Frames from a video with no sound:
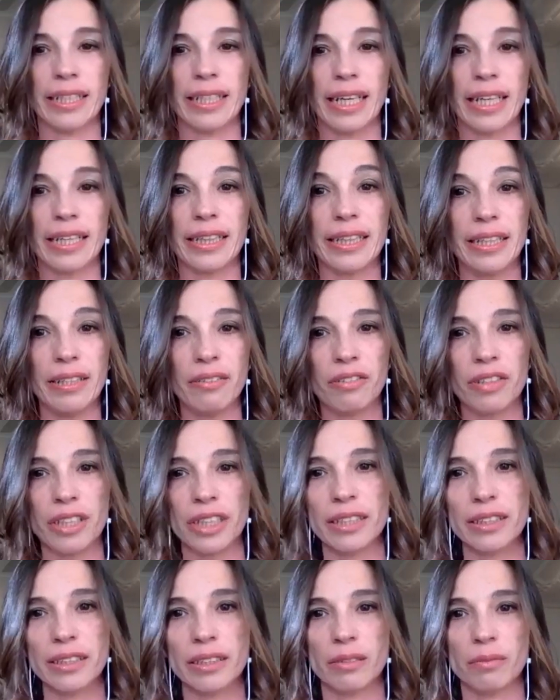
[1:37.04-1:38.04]
a
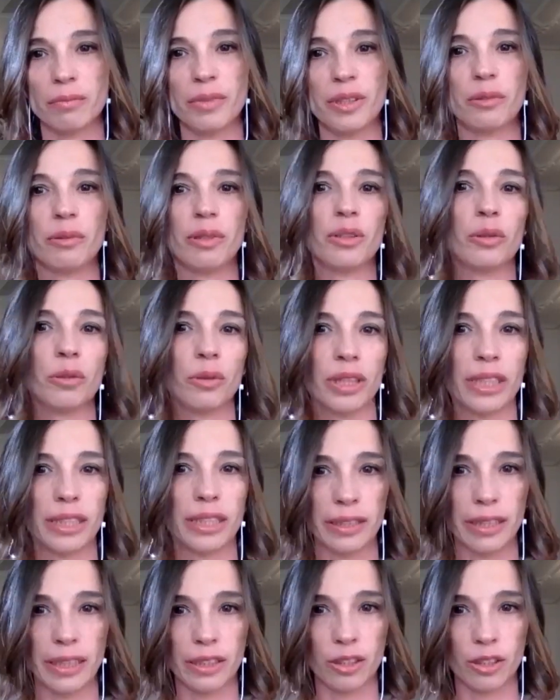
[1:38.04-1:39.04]
difference between two
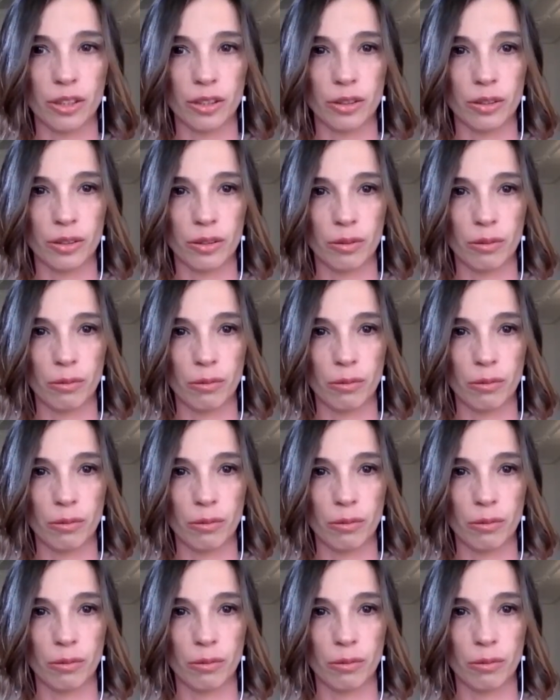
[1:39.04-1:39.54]
sensations.